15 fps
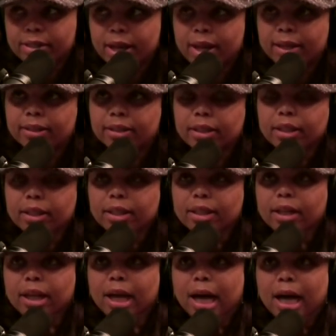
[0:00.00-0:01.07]
is that
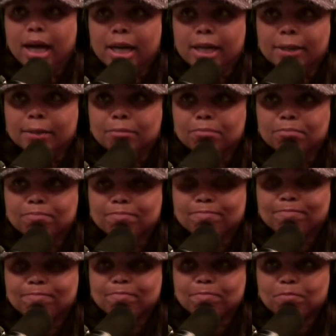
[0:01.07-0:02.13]
um,
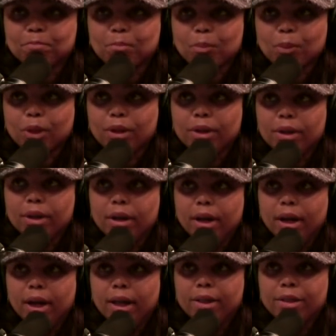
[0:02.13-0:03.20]

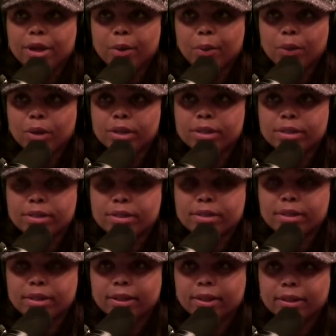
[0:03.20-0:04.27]
there
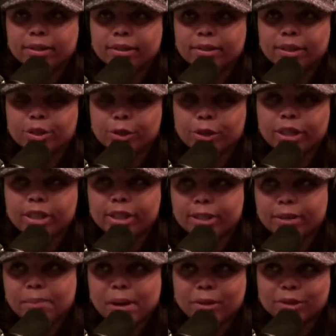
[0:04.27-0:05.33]
was the tricky
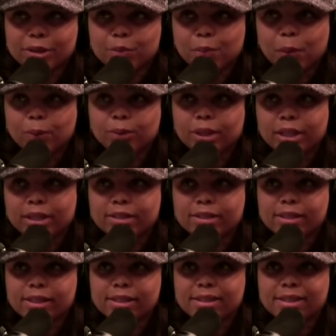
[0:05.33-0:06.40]
thing about this
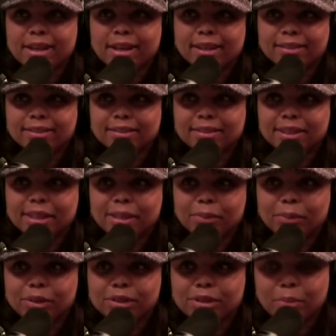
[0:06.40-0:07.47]
protest is that
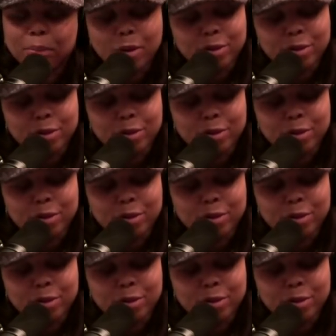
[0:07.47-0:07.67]
it was a